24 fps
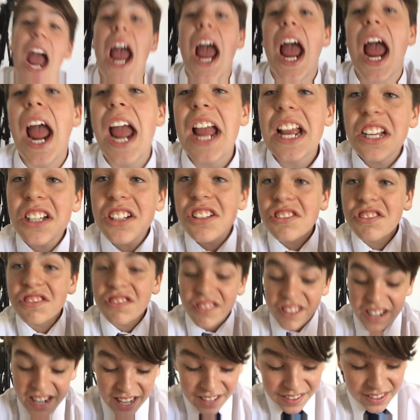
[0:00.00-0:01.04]

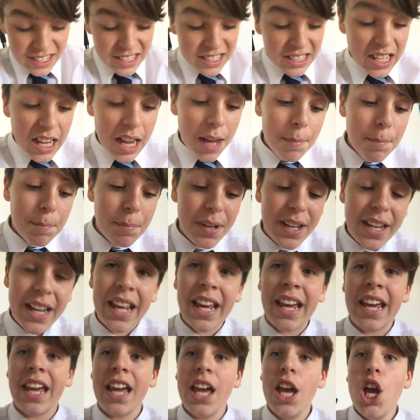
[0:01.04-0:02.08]
angry at this
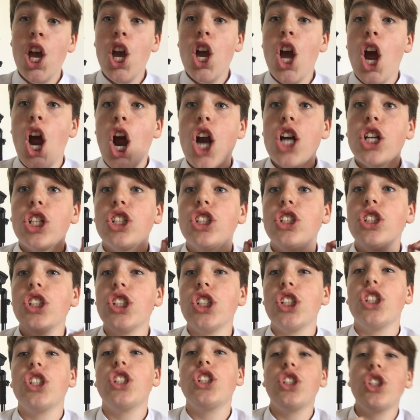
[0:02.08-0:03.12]
company.
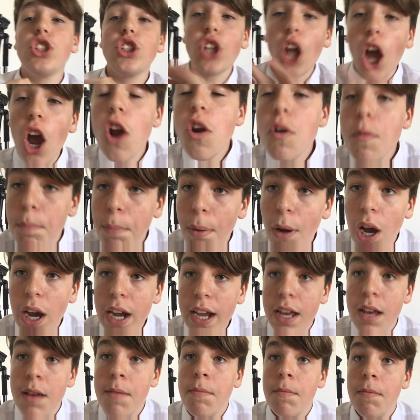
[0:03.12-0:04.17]
Don't buy
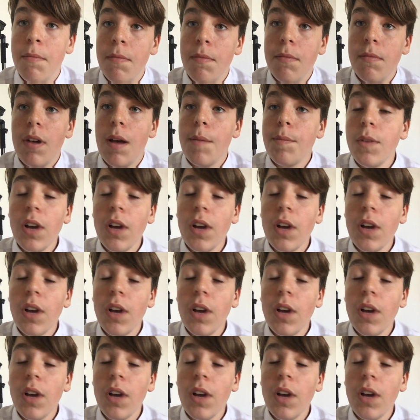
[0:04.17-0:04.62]
them. I'm